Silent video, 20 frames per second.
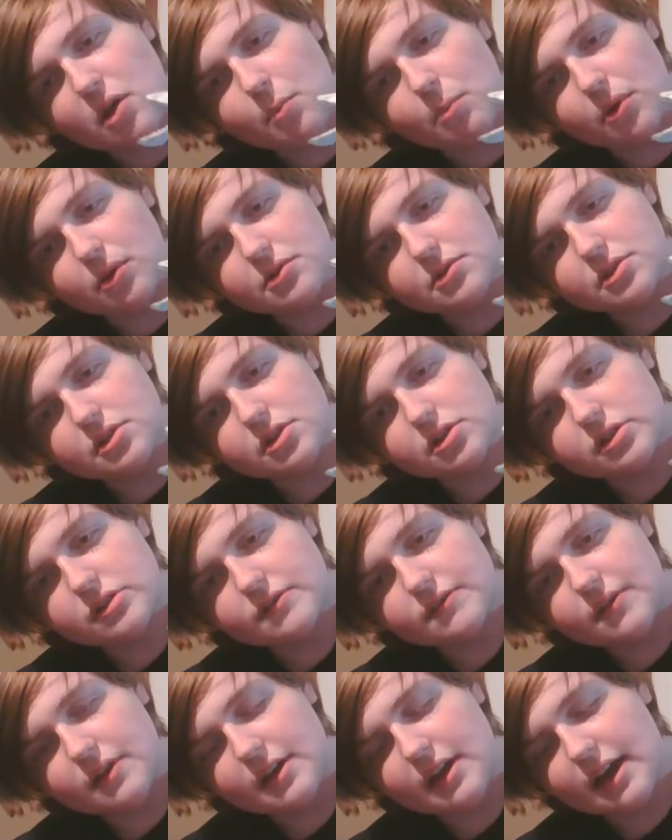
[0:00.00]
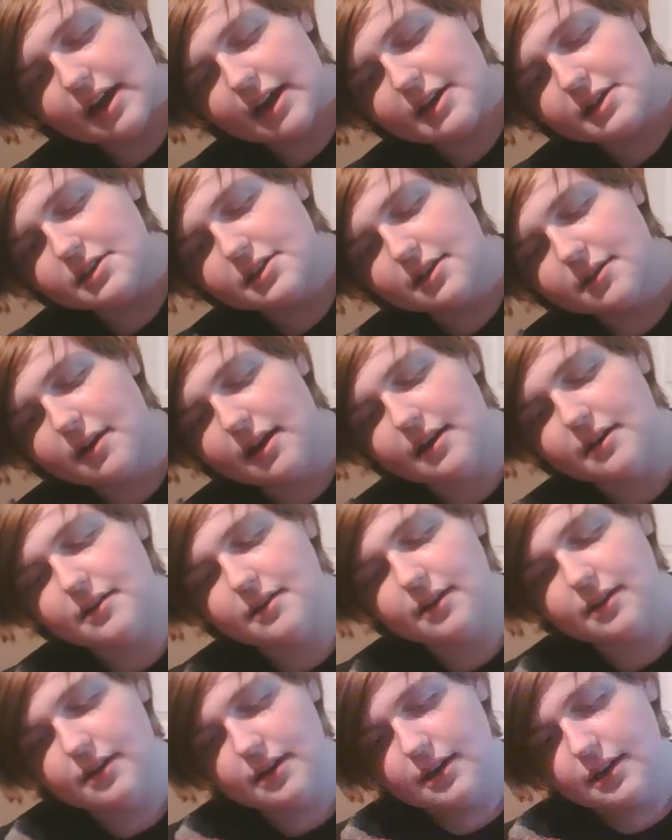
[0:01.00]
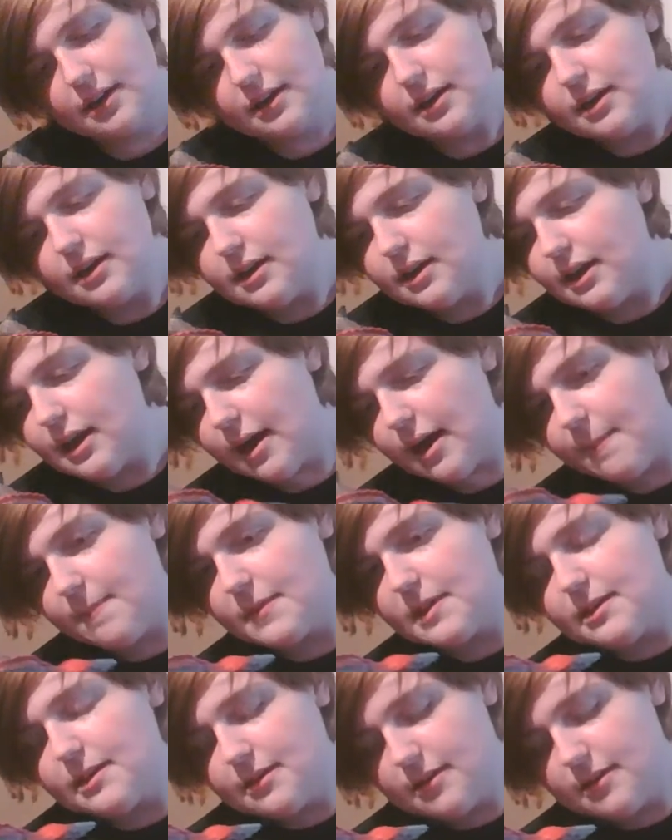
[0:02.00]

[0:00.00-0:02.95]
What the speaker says: pupils for the eyes, and yeah.